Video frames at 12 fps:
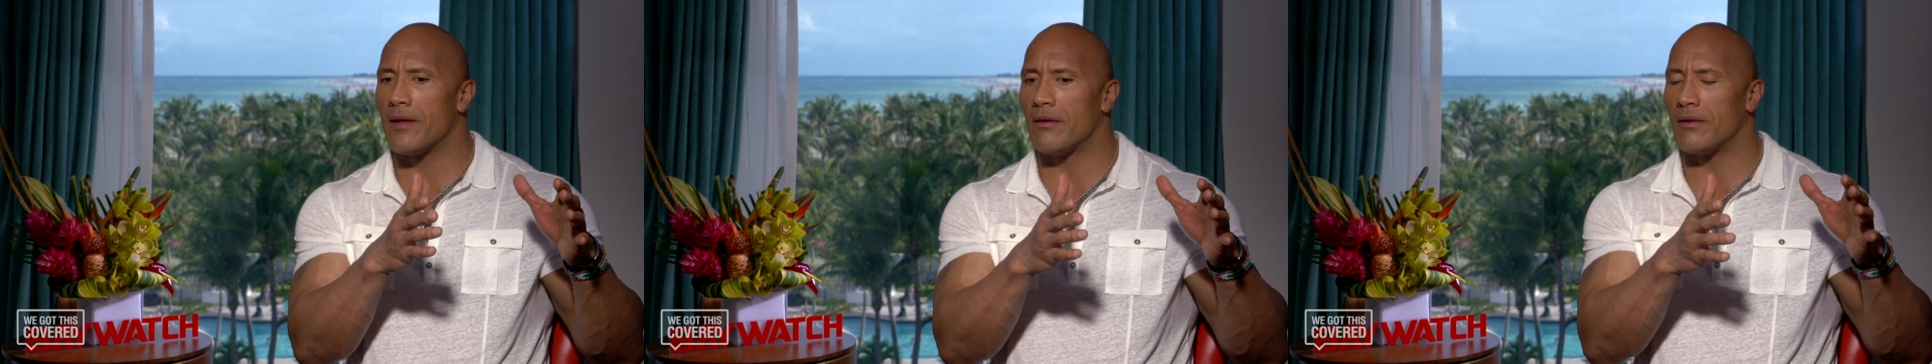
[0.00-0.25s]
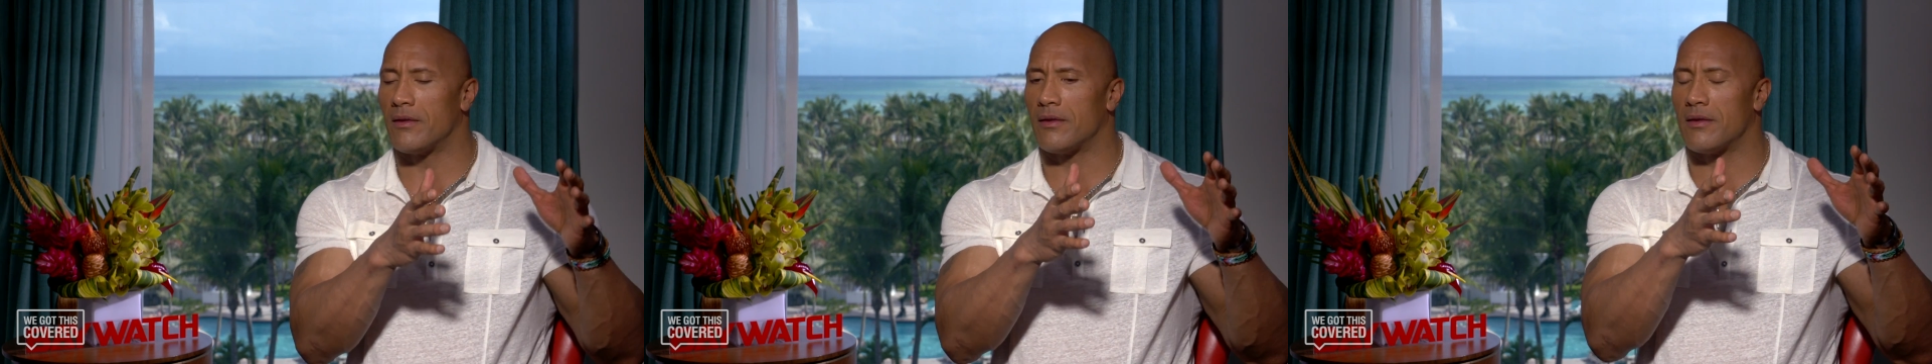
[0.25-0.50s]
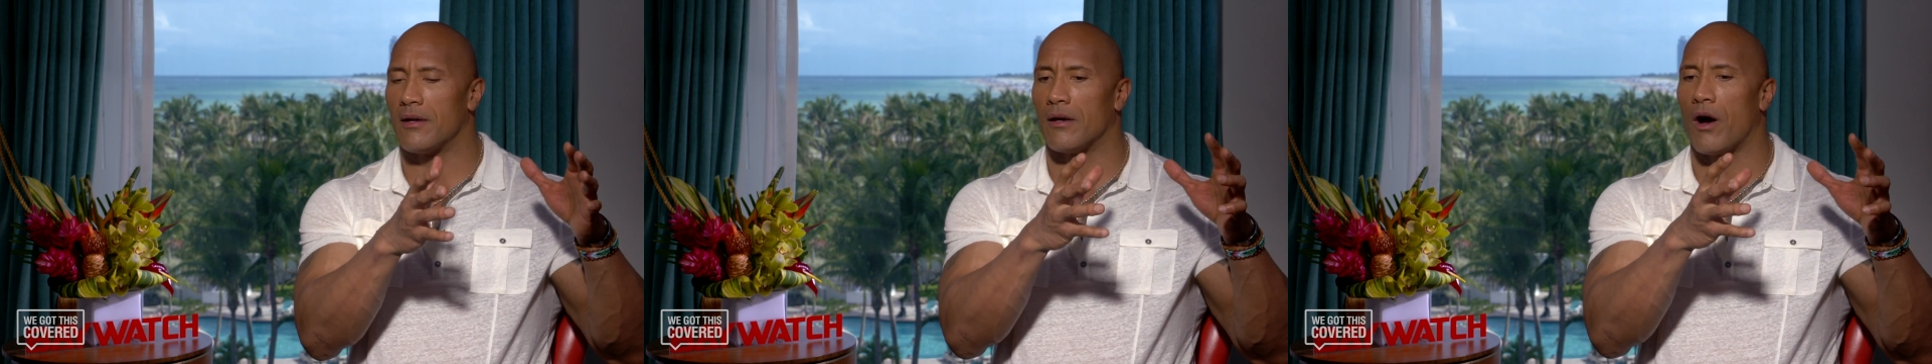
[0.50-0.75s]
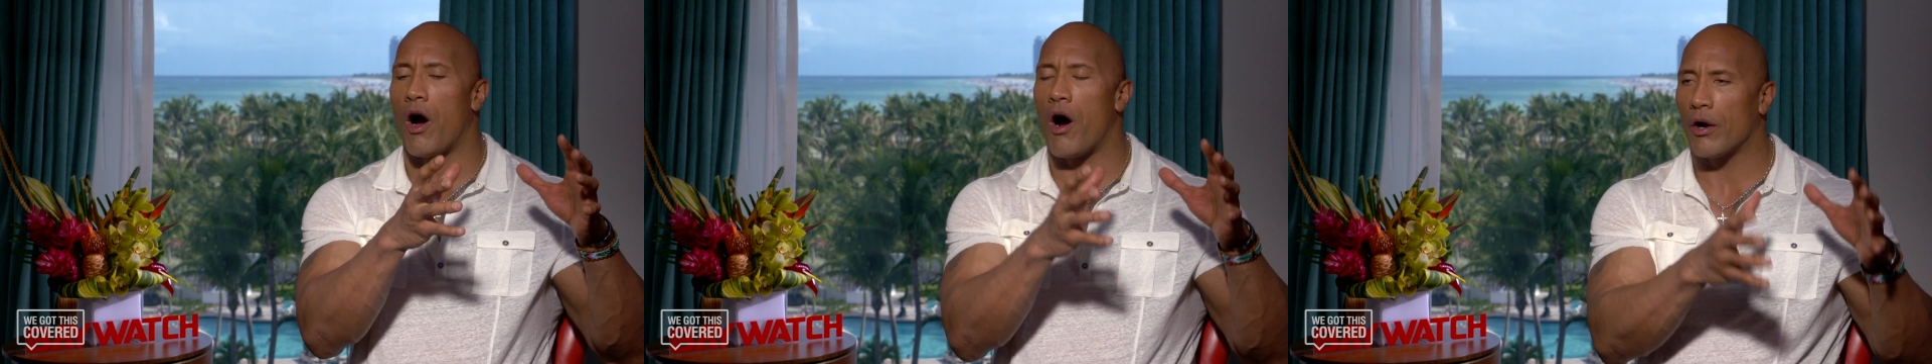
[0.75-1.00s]

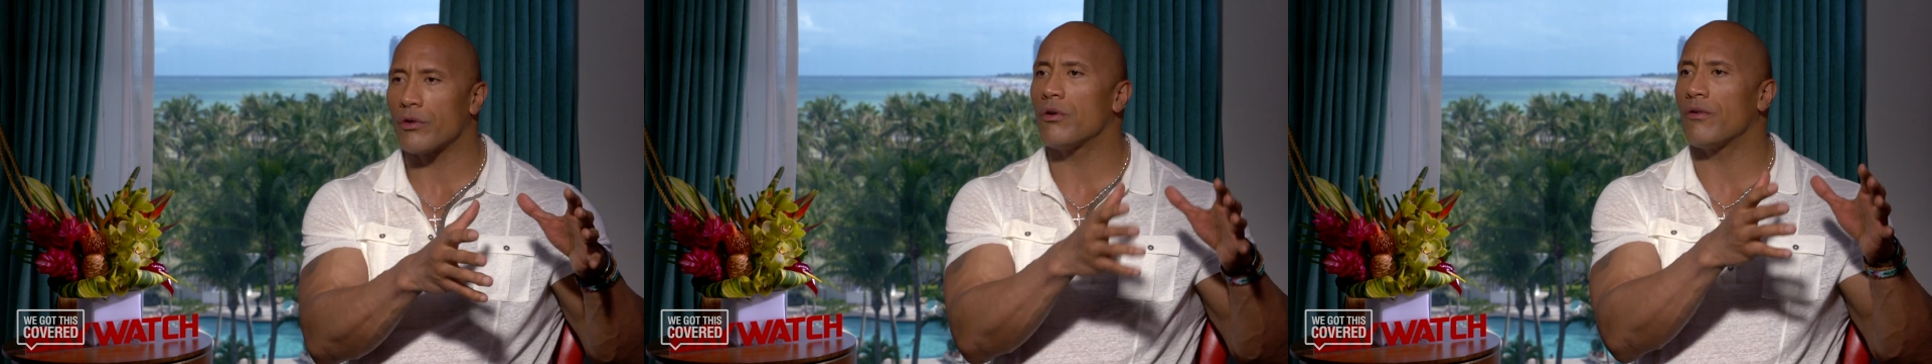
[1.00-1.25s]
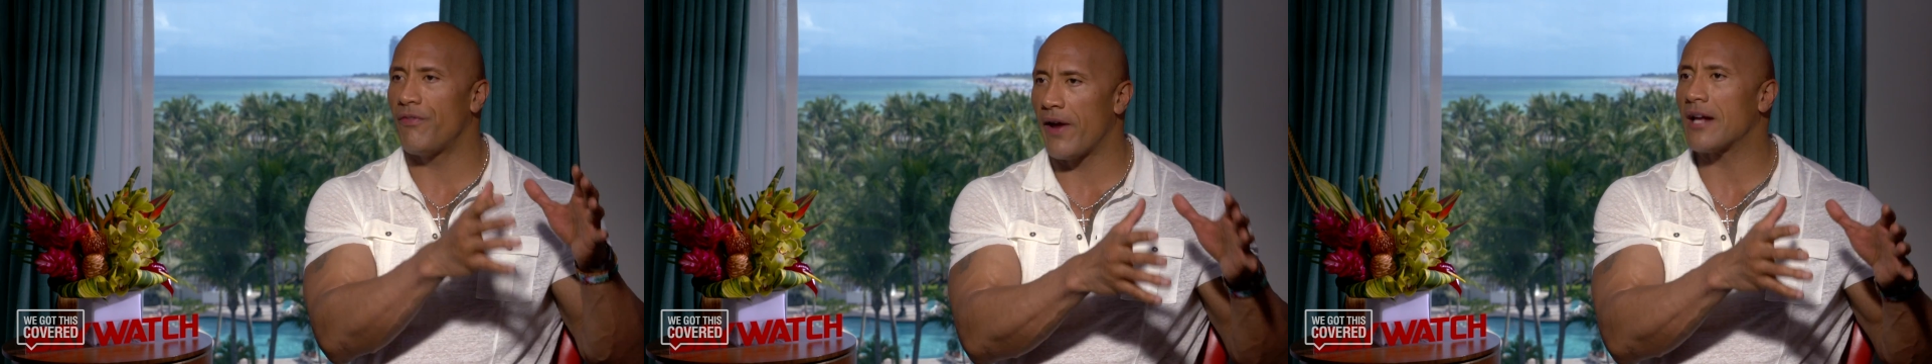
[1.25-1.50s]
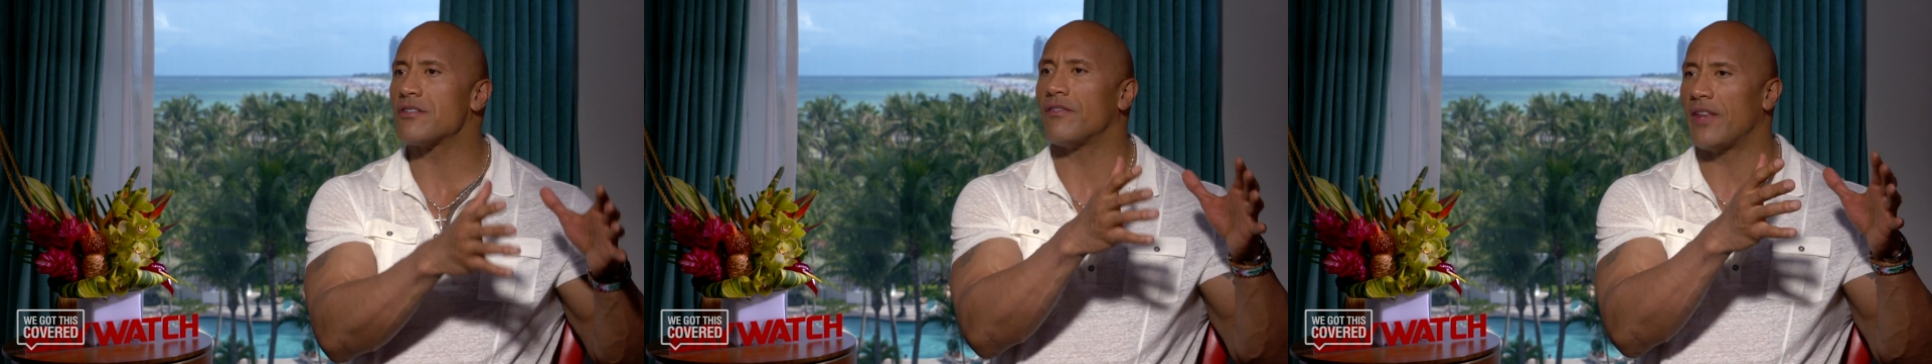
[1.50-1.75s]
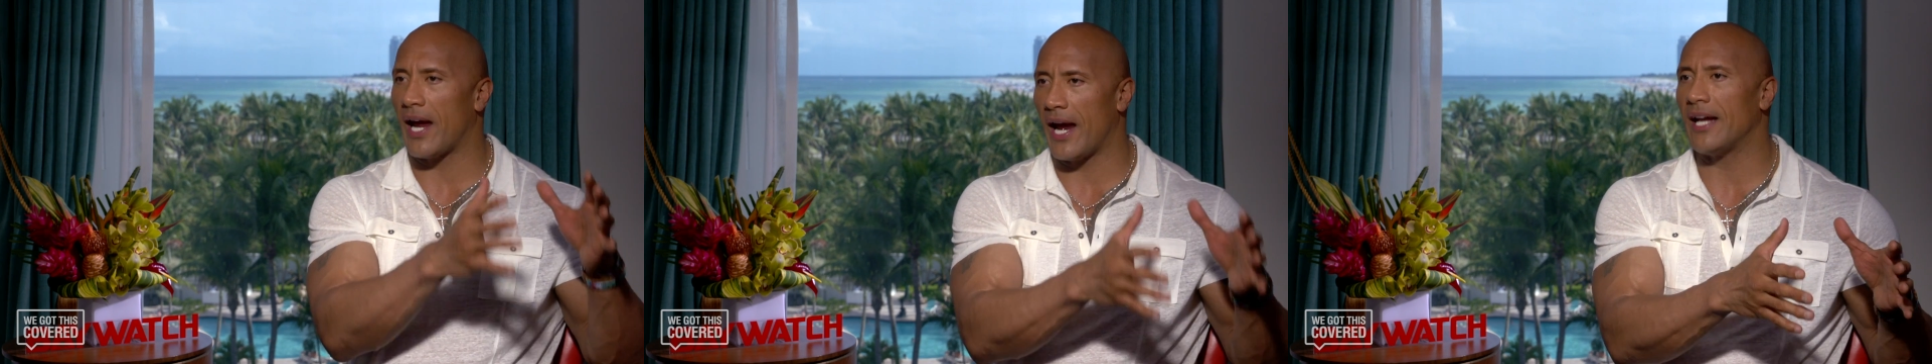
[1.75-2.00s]
the hardcore fans
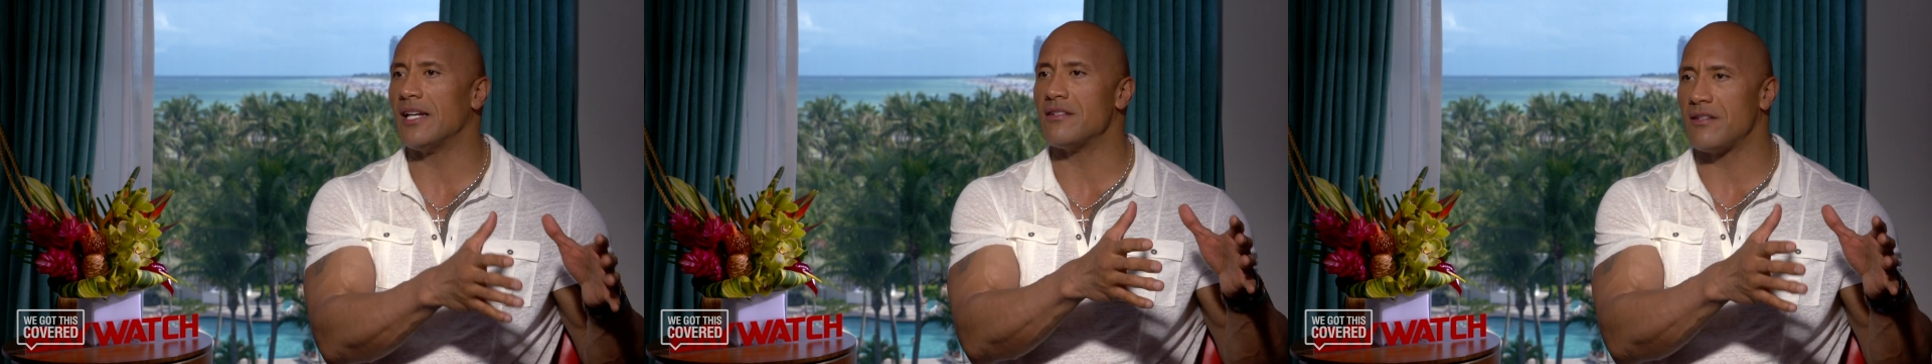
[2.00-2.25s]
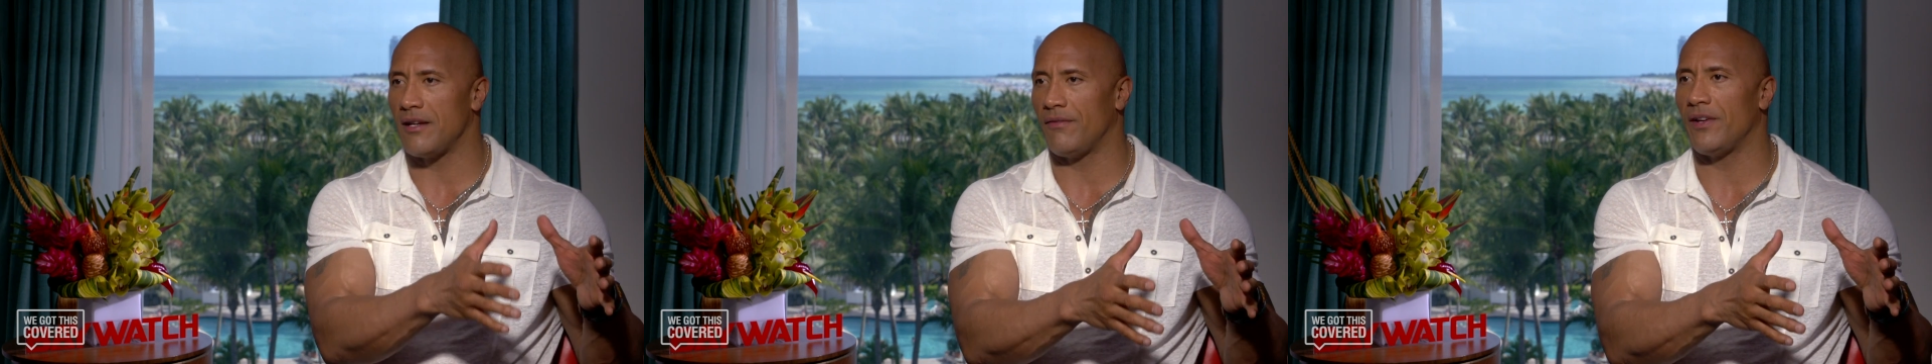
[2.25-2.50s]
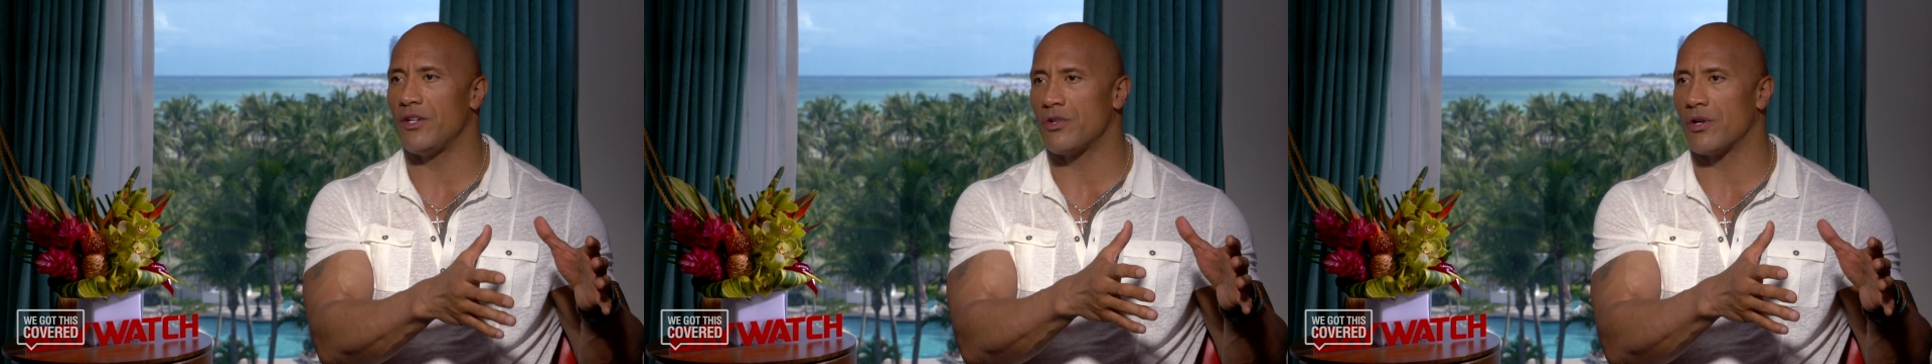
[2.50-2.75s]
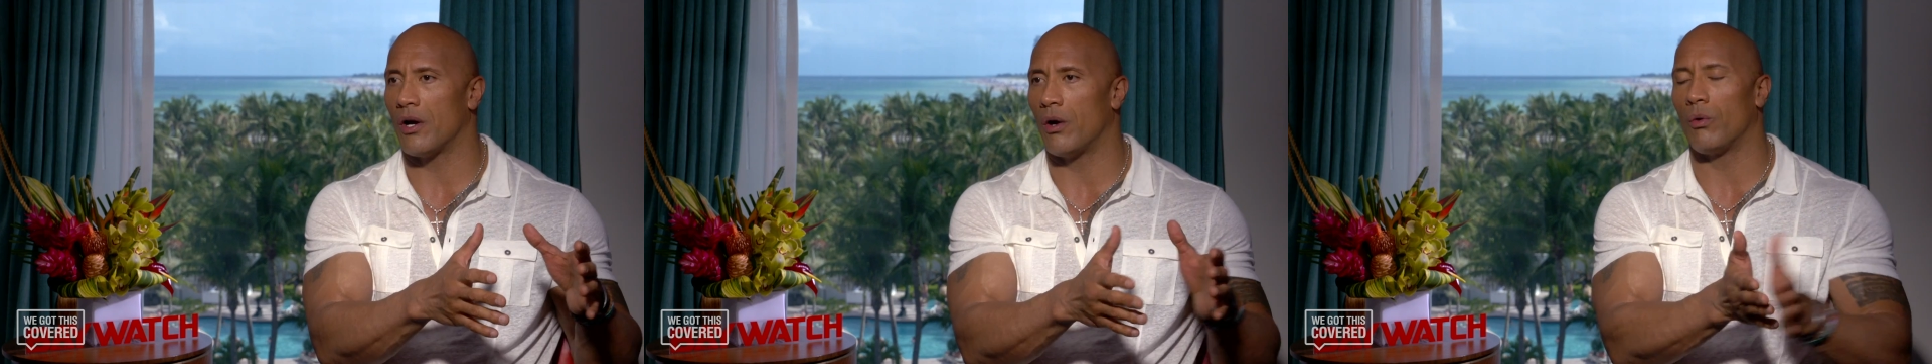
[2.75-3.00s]
of the 80s TV
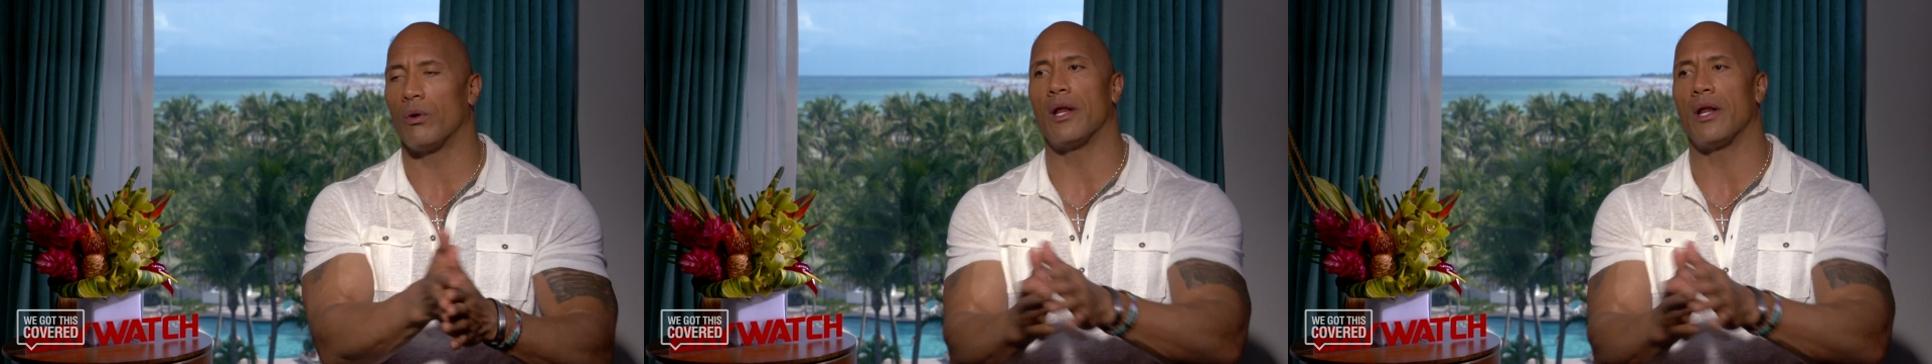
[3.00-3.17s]
show